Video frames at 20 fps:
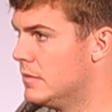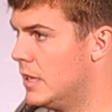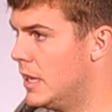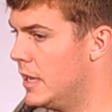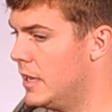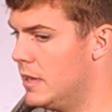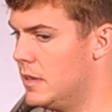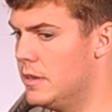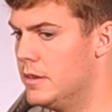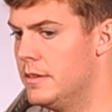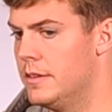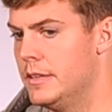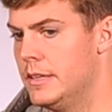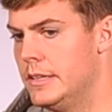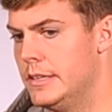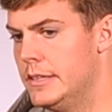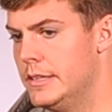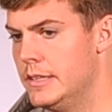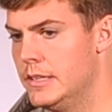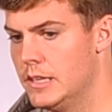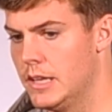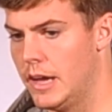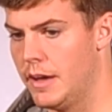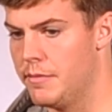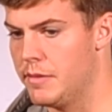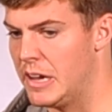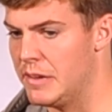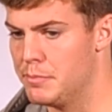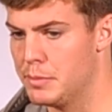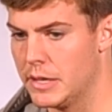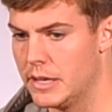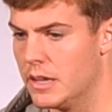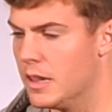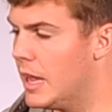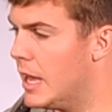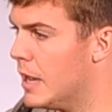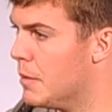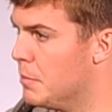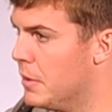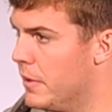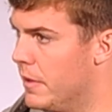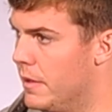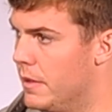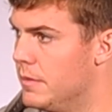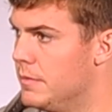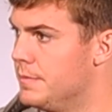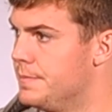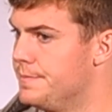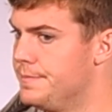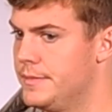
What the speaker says: And I've played a lot of ball.